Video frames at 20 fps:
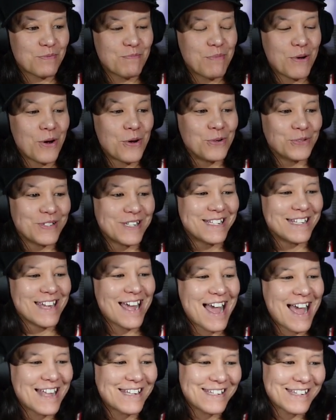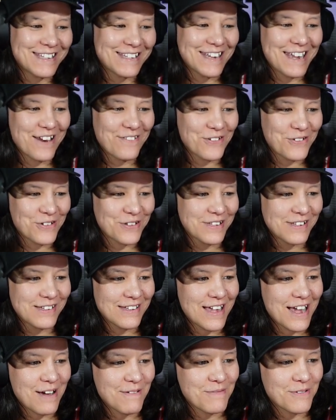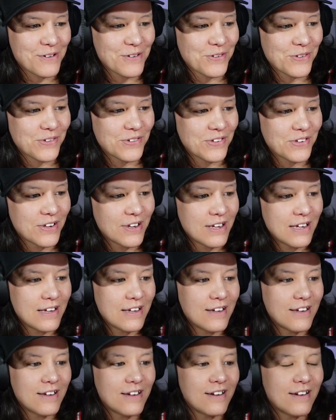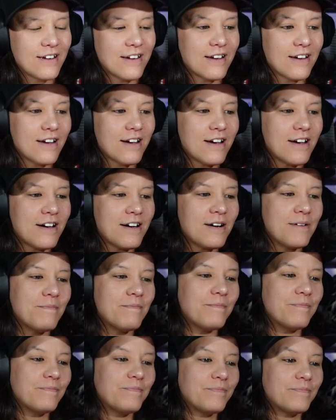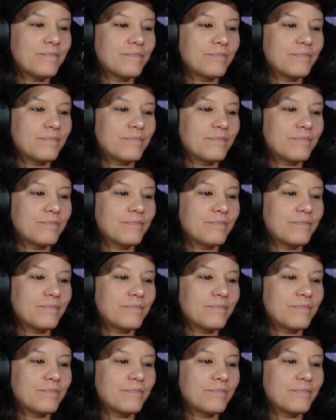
bones. Yes, everyone snap bones. Um,